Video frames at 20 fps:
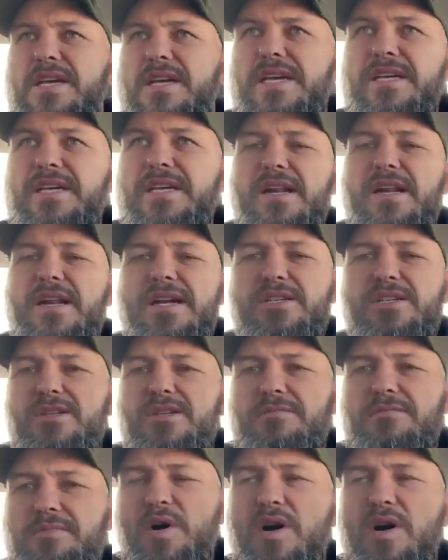So he can
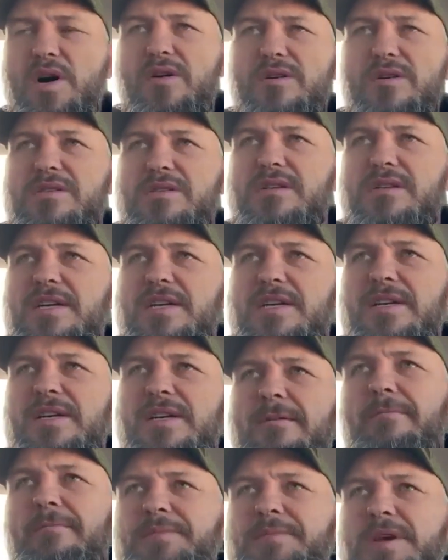actually box.
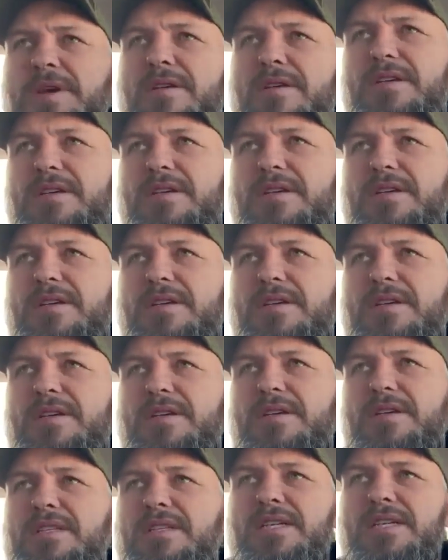I think
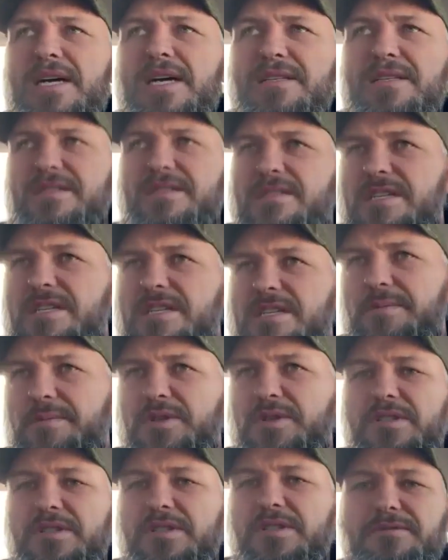the others
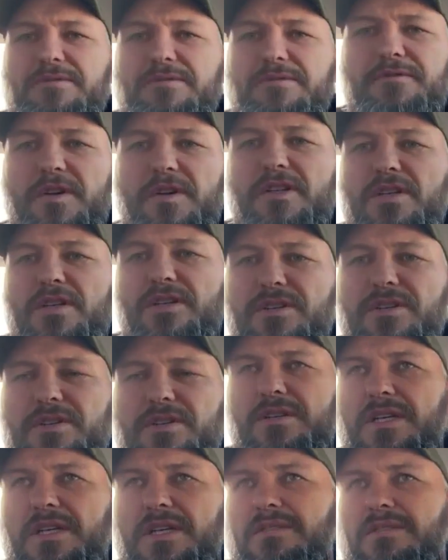typically followed,
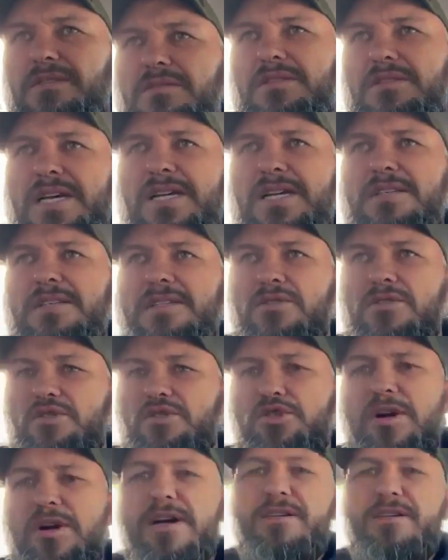like Dan
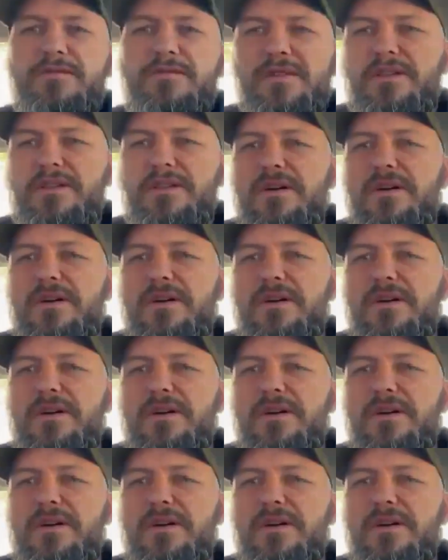Hill trained with